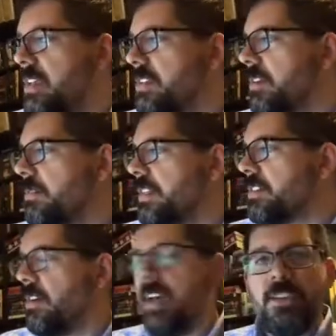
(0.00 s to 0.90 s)
So let's
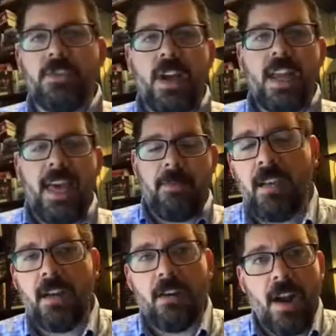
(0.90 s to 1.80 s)
go ahead and try that.
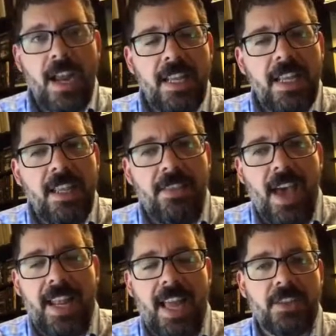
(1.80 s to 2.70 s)
All right,
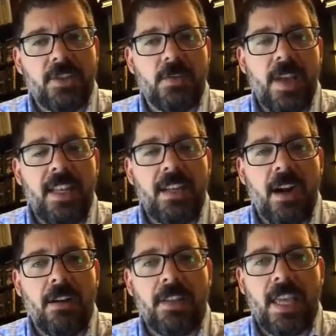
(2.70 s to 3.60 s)
that has created
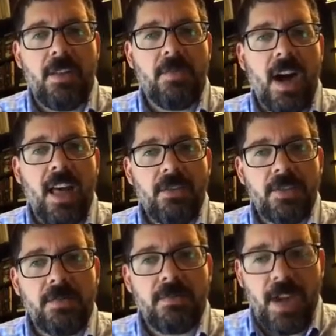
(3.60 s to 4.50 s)
our key
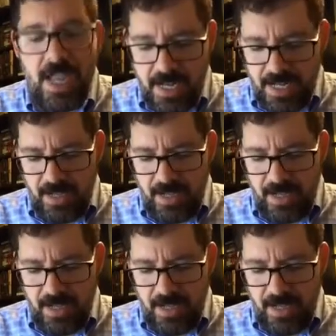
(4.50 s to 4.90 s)
files, right?